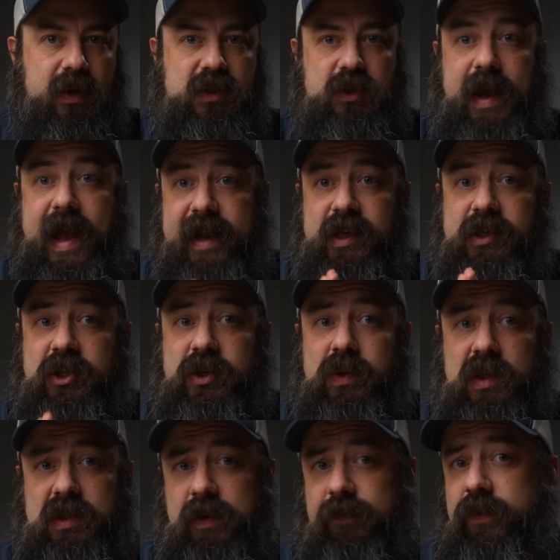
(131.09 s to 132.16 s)
So I had to choose
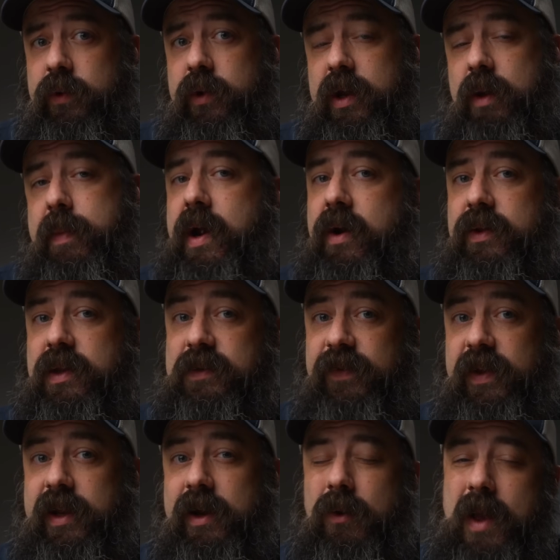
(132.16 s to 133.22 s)
just a few to compare in this
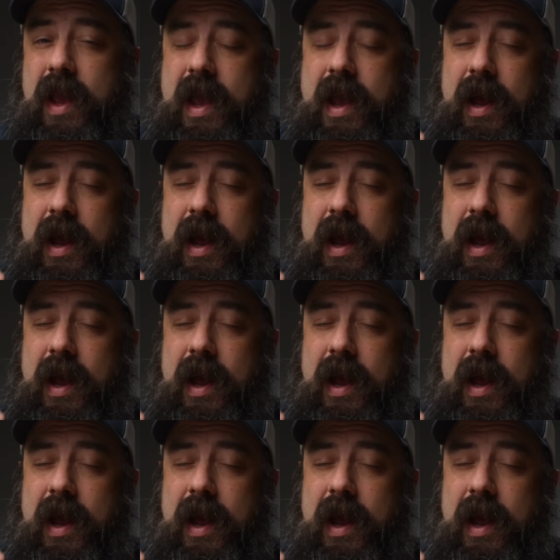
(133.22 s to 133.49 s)
video